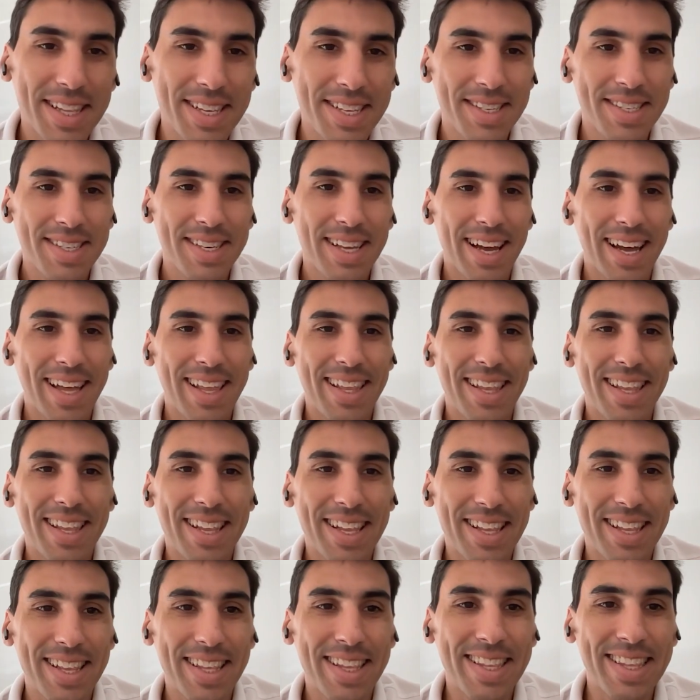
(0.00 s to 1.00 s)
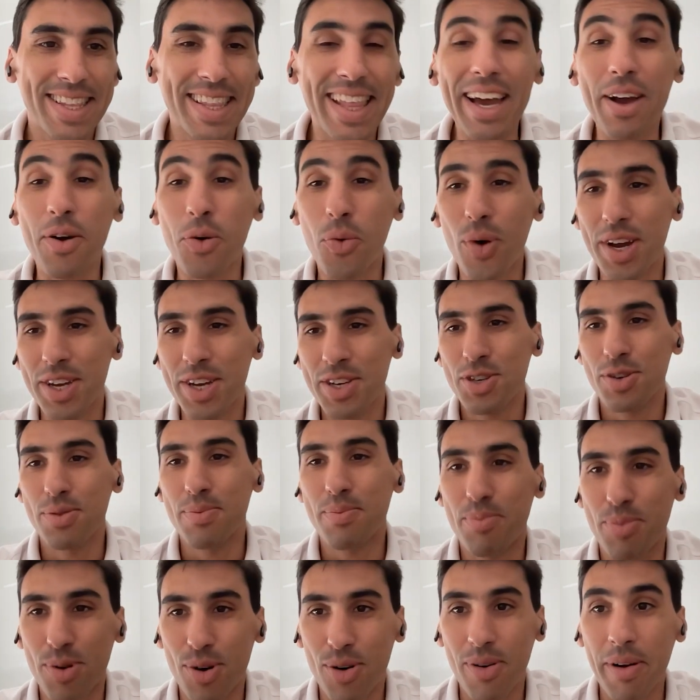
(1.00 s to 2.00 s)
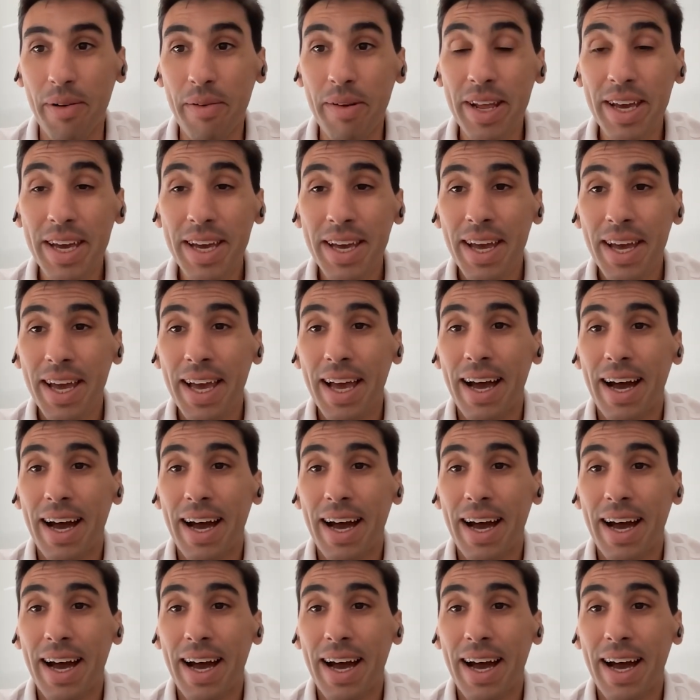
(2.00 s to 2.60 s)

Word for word: is uh, the question probably,